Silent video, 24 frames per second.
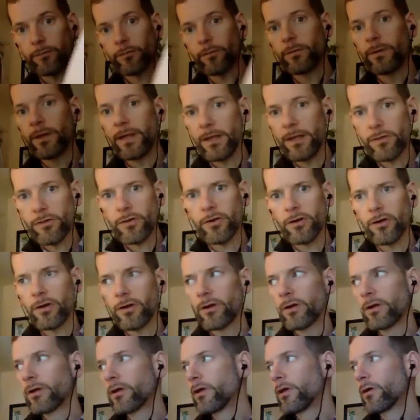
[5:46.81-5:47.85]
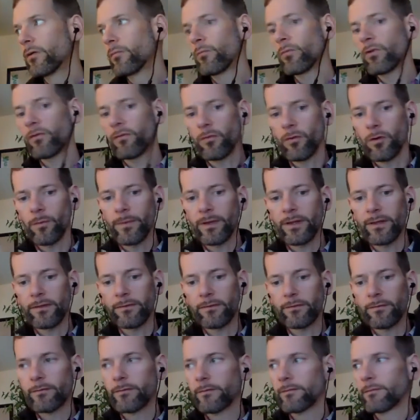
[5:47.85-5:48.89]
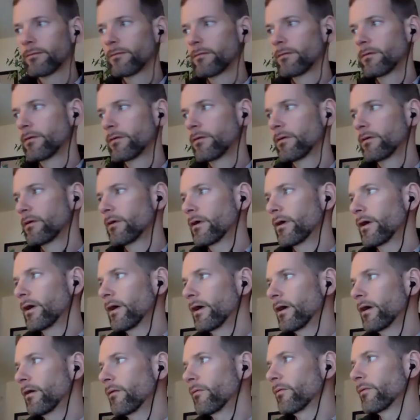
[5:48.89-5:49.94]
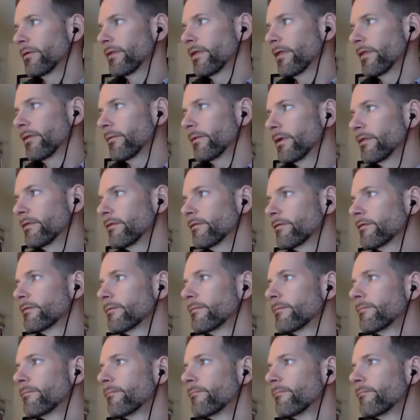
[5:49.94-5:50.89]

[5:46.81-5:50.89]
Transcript: So nature, performance, uh, what were the other ones?